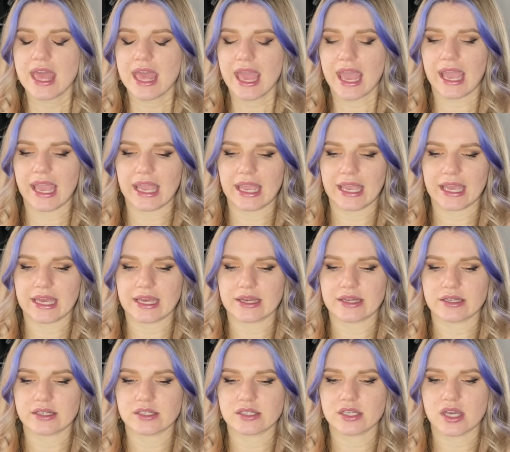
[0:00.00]

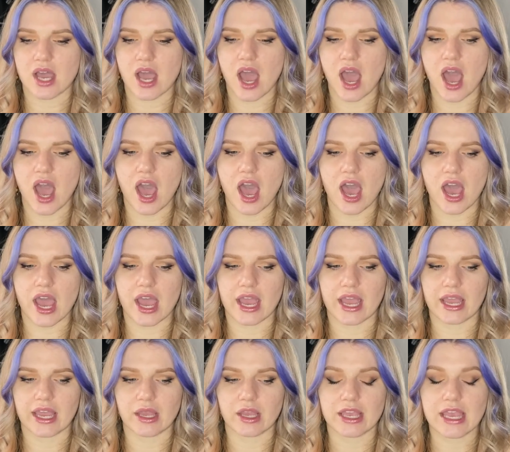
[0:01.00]
And
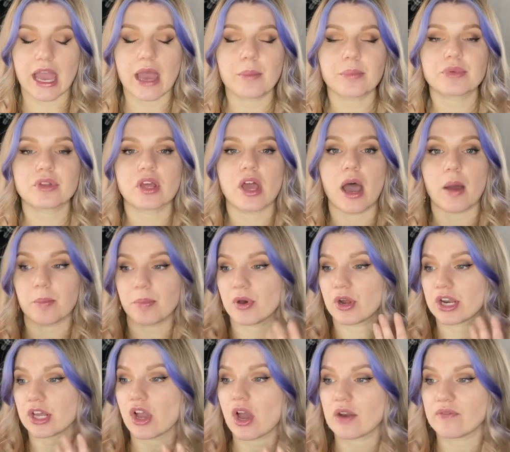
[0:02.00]
I'm
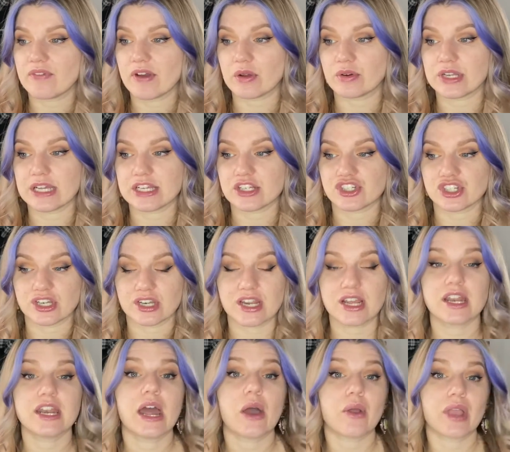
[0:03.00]
putting on foundation.
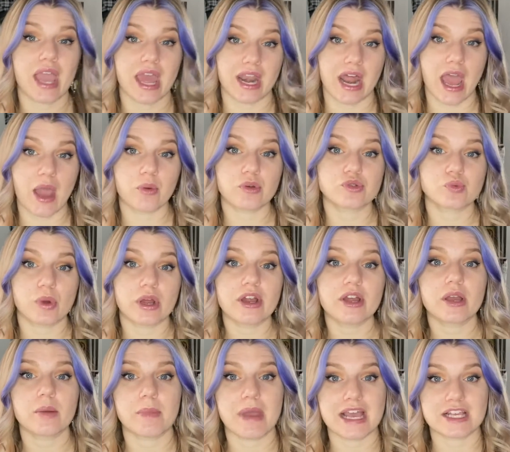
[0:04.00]
Now, again, I was wearing a
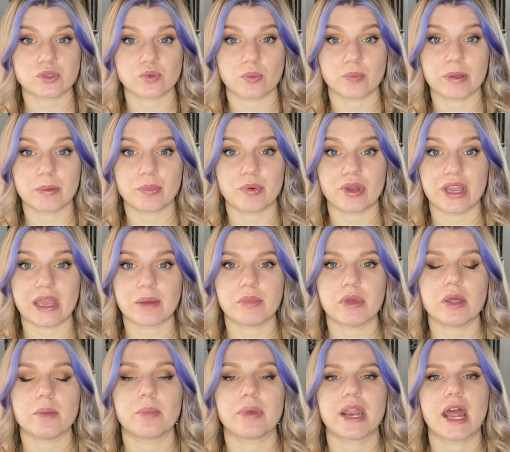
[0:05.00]
mask when people came
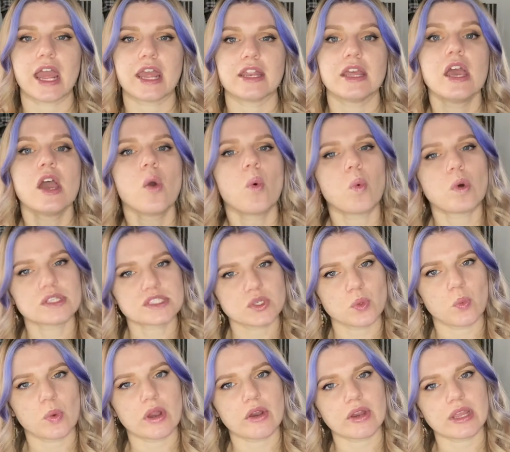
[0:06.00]
in, but I wasn't
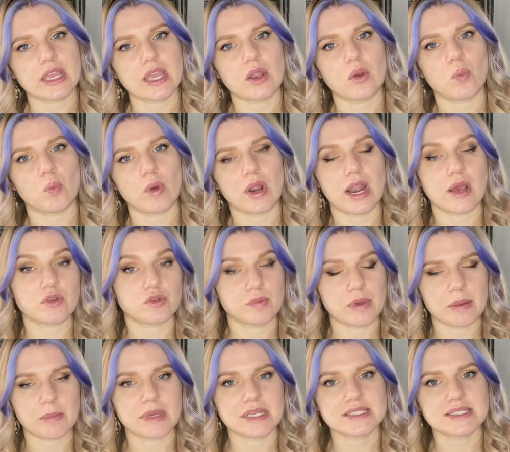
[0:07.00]
wearing it when I was by
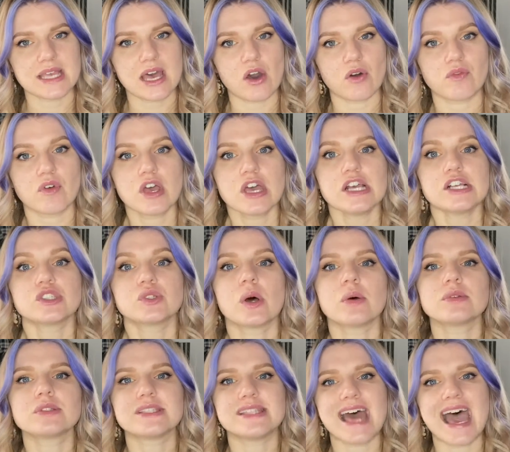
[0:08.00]
myself. So I
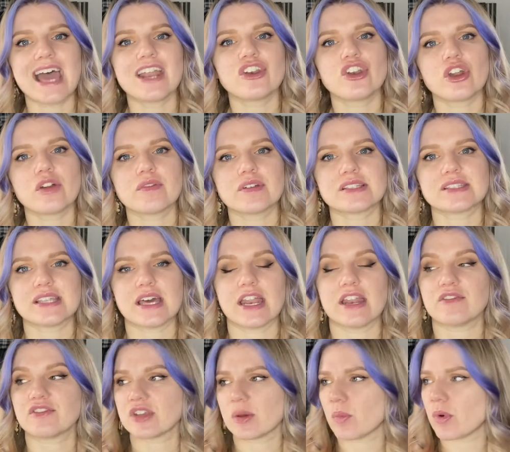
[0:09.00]
was that nervous that if
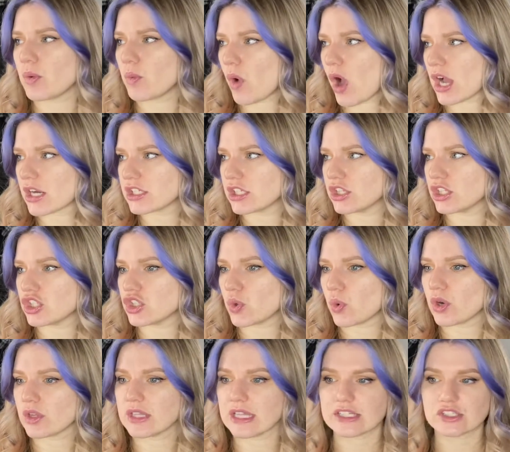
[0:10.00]
someone walked in the door
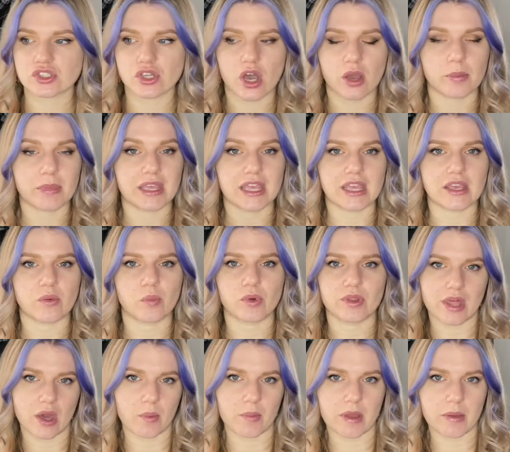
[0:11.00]
and they saw me
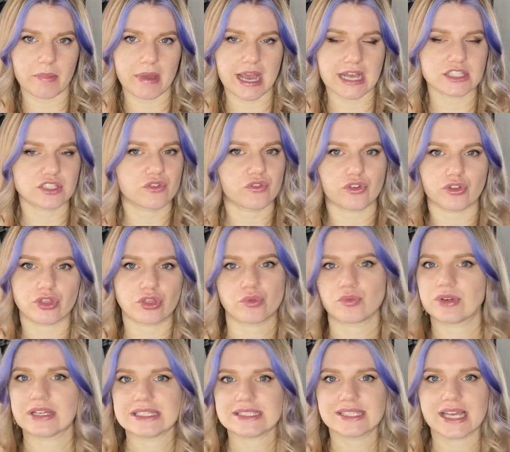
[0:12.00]
without my mask for
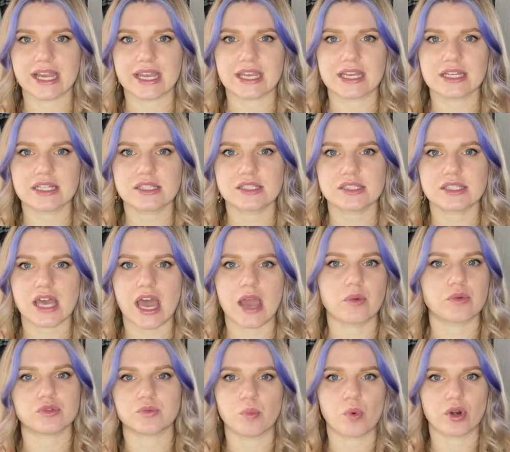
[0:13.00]
3 seconds, I
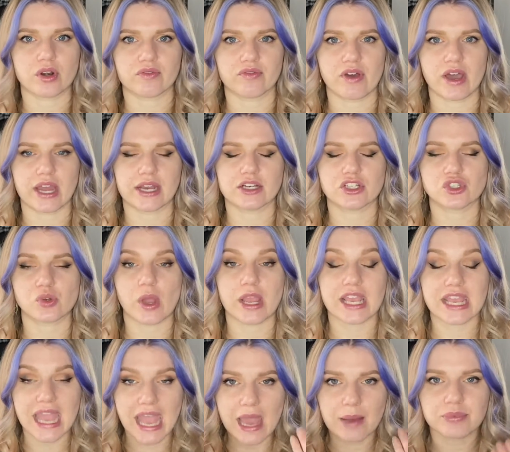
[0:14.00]
was mortified. So I
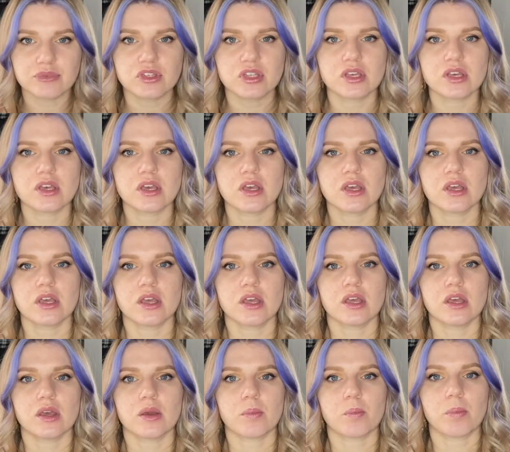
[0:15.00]
kept
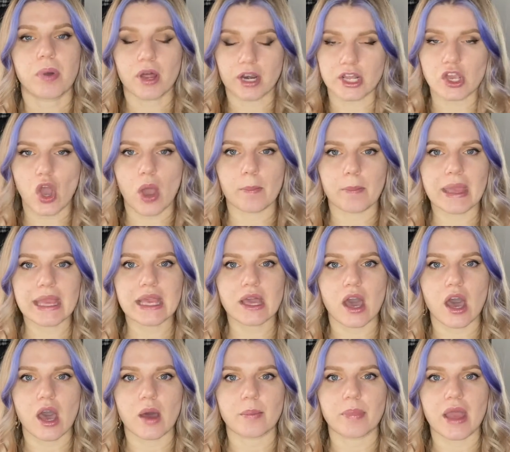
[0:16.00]
putting on
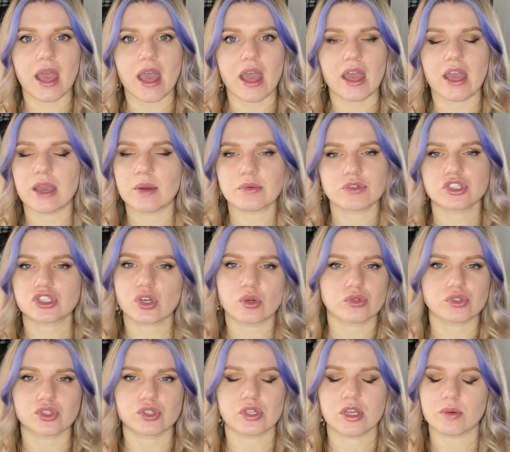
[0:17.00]
makeup. It was so
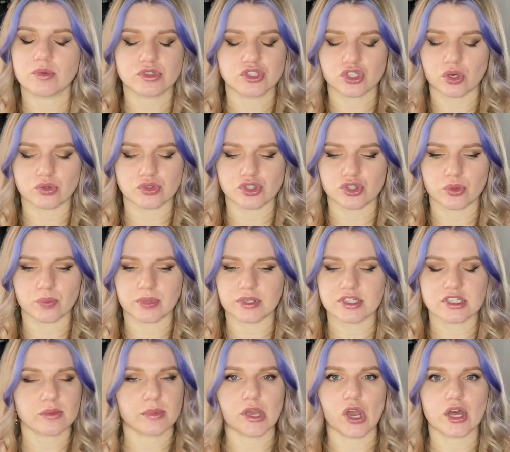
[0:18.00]
stupid, to
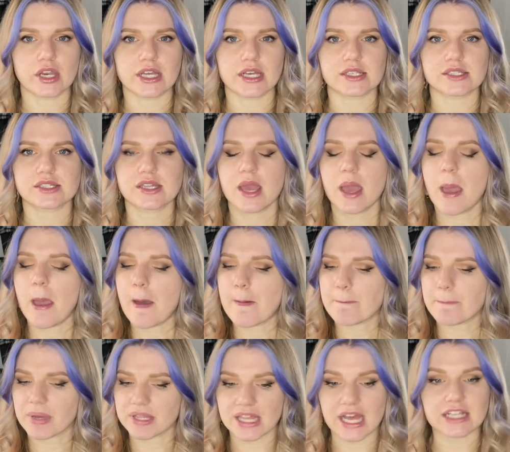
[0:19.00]
be honest.
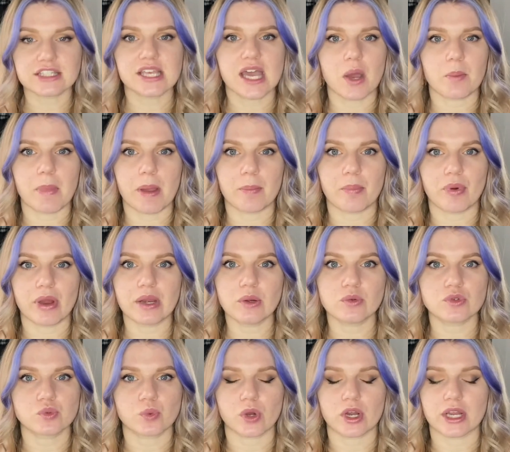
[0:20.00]
But that's how my brain
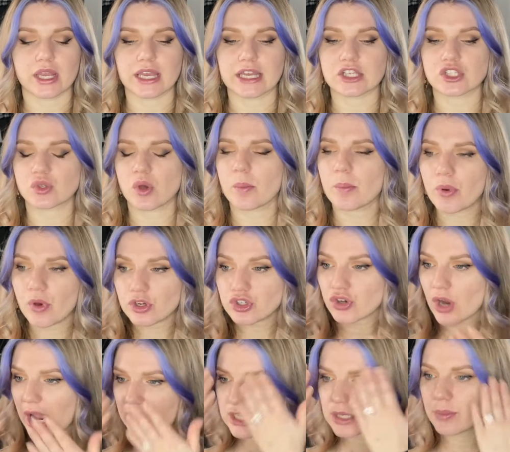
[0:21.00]
was working. So I'm
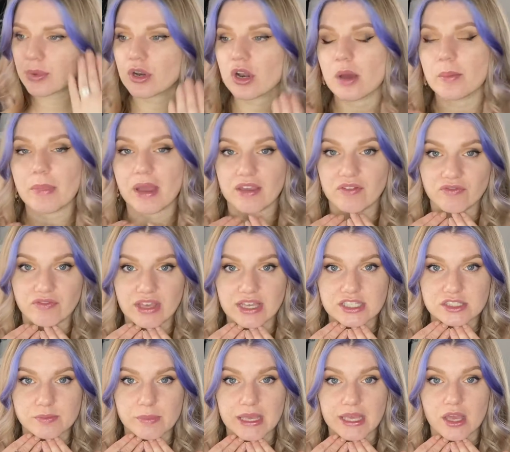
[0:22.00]
trying to put on my face
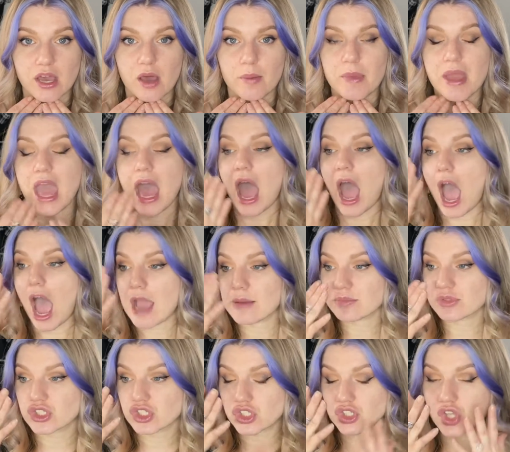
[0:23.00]
makeup. I'm
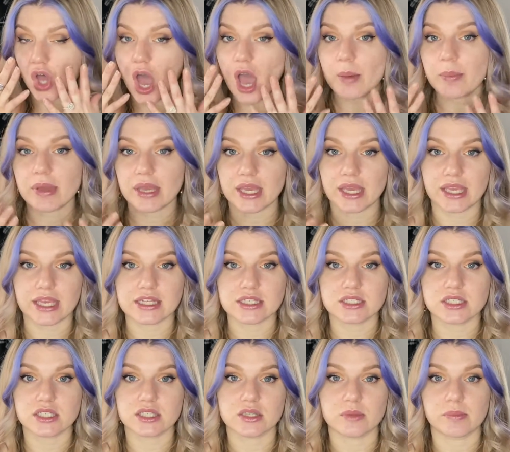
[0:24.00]
sobbing
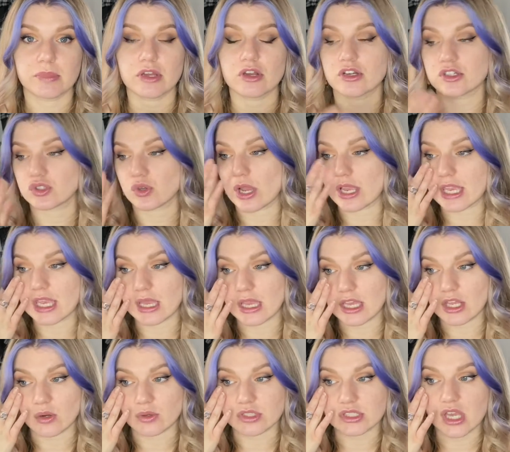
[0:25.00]
into the mirror. So I keep,
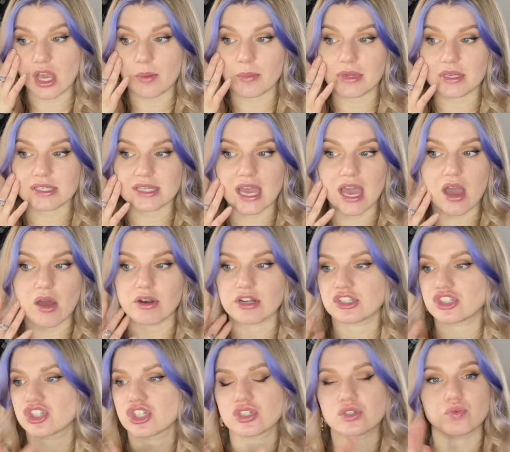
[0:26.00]
it's coming down. It's
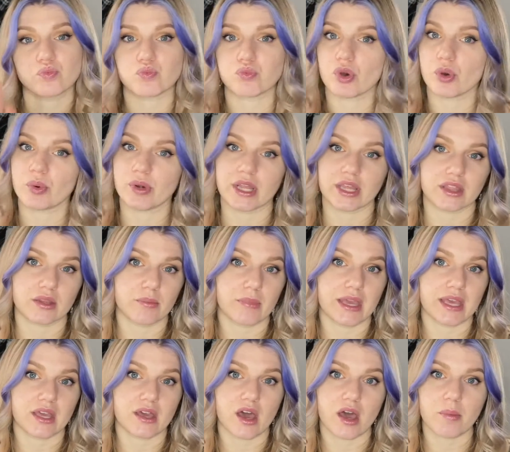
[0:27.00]
just ruining the
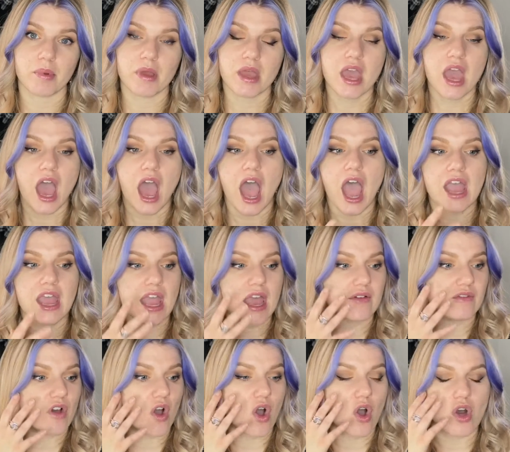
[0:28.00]
makeup. I
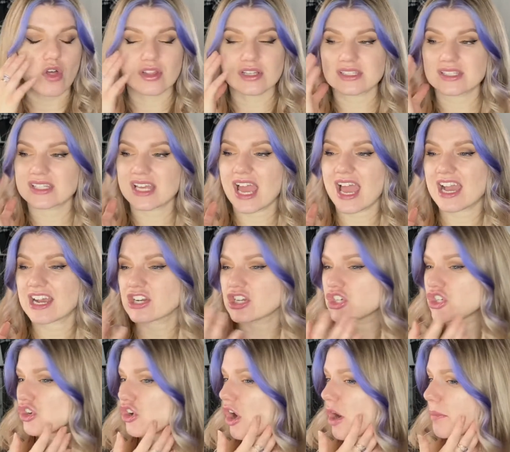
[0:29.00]
have all this
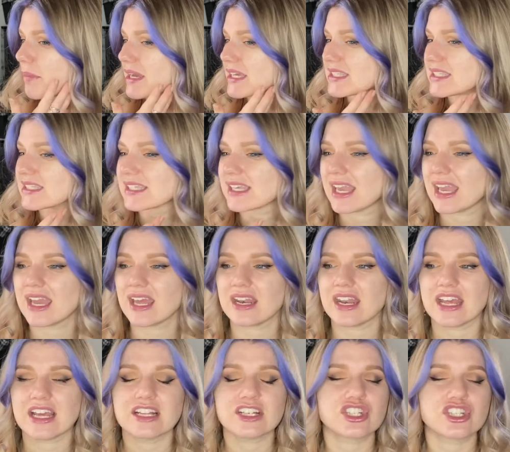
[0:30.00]
texture on my skin.
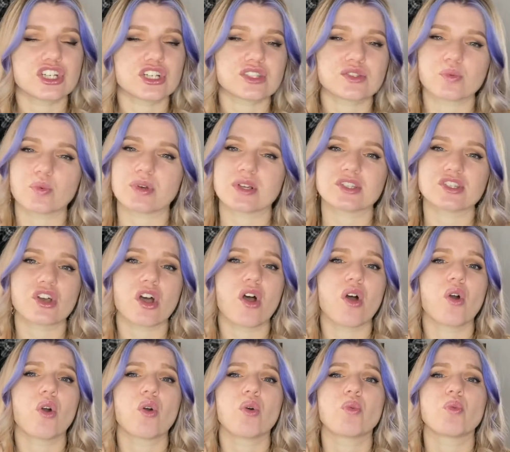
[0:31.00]
It just was
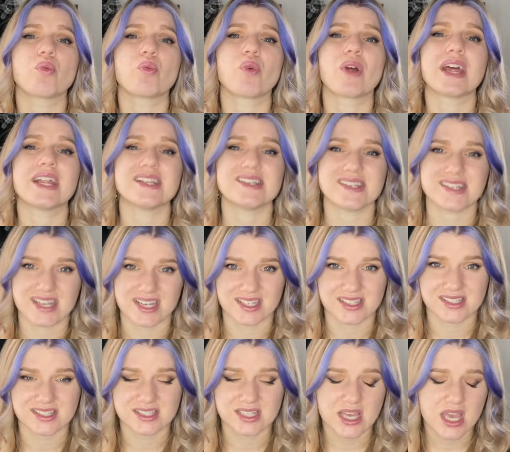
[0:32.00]

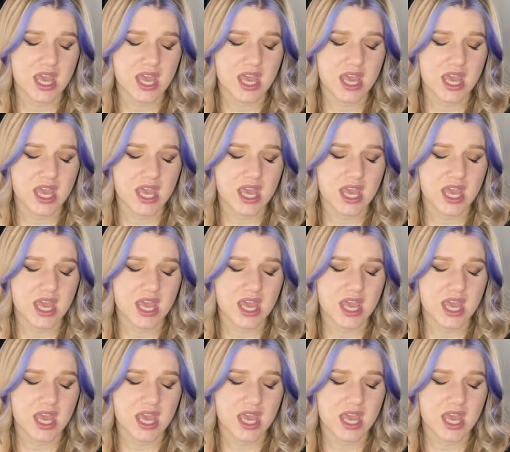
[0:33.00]
horrendous.